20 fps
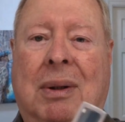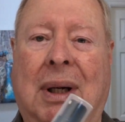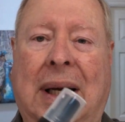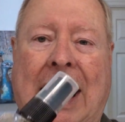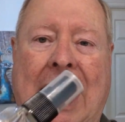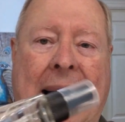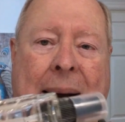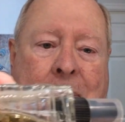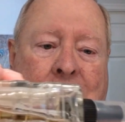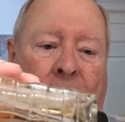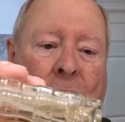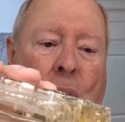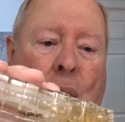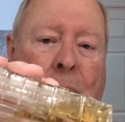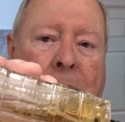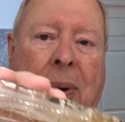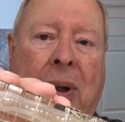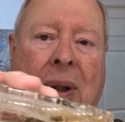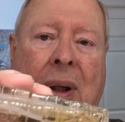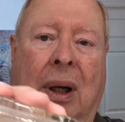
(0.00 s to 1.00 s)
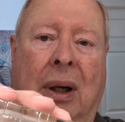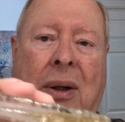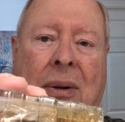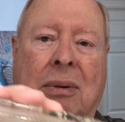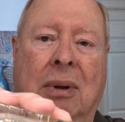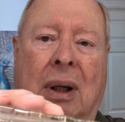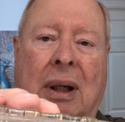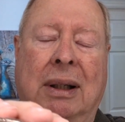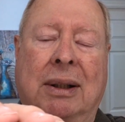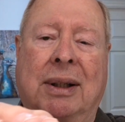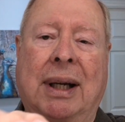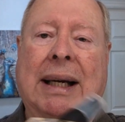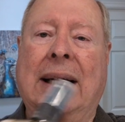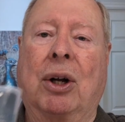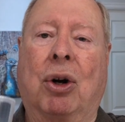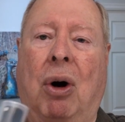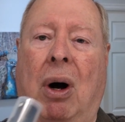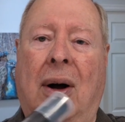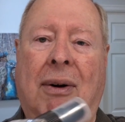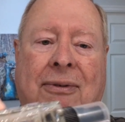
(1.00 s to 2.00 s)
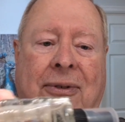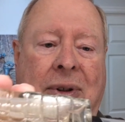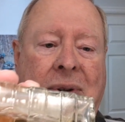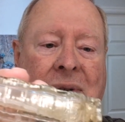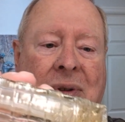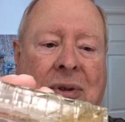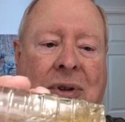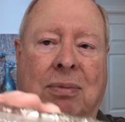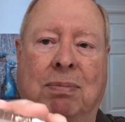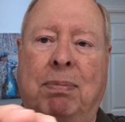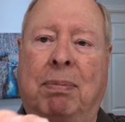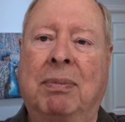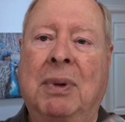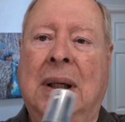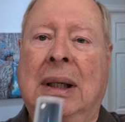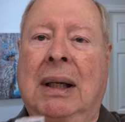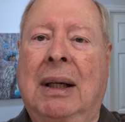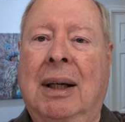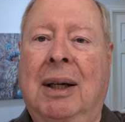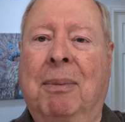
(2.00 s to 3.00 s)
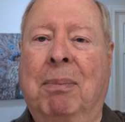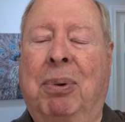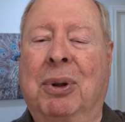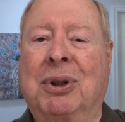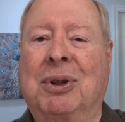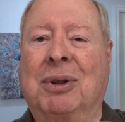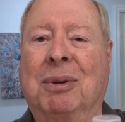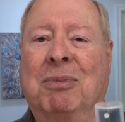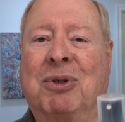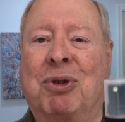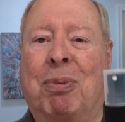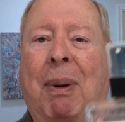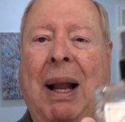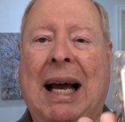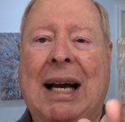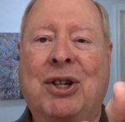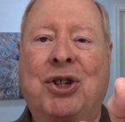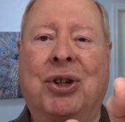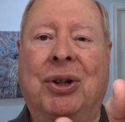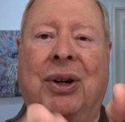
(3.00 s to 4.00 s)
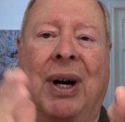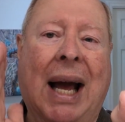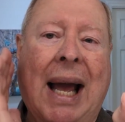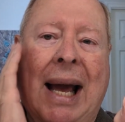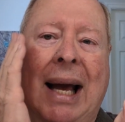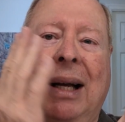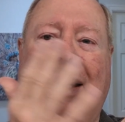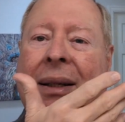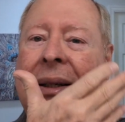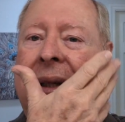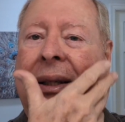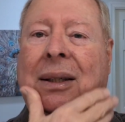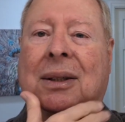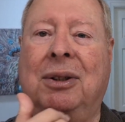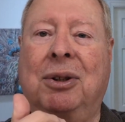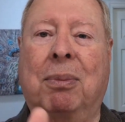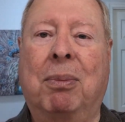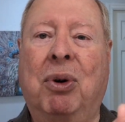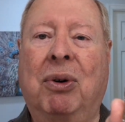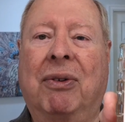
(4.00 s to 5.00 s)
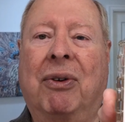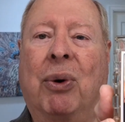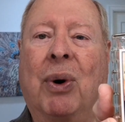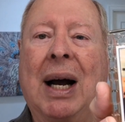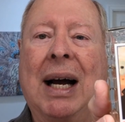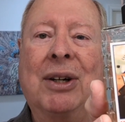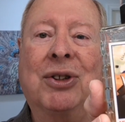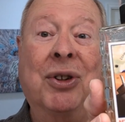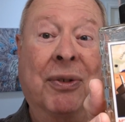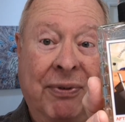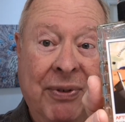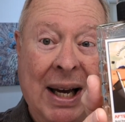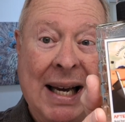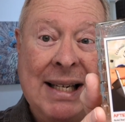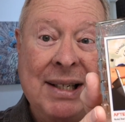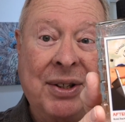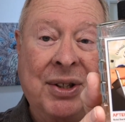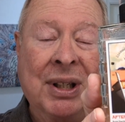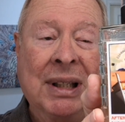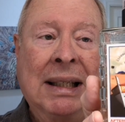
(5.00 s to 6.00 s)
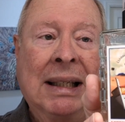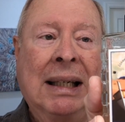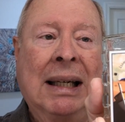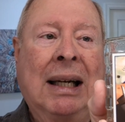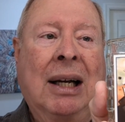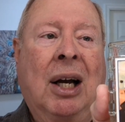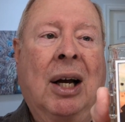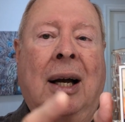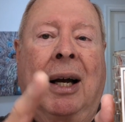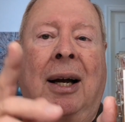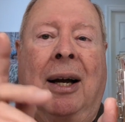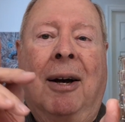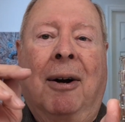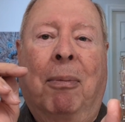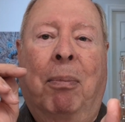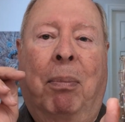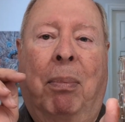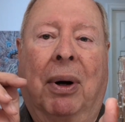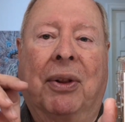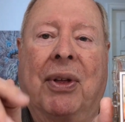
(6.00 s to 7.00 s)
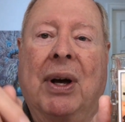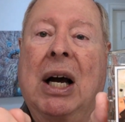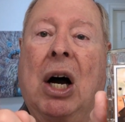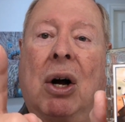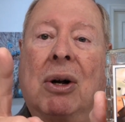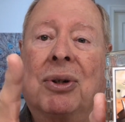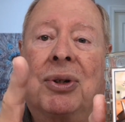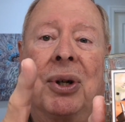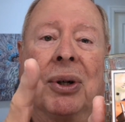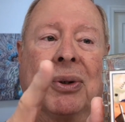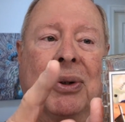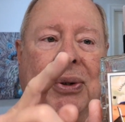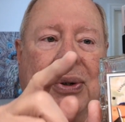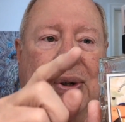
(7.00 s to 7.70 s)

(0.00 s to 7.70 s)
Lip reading: the cap open and take it off and put some splash in your hand, and then you move it around your face. But they also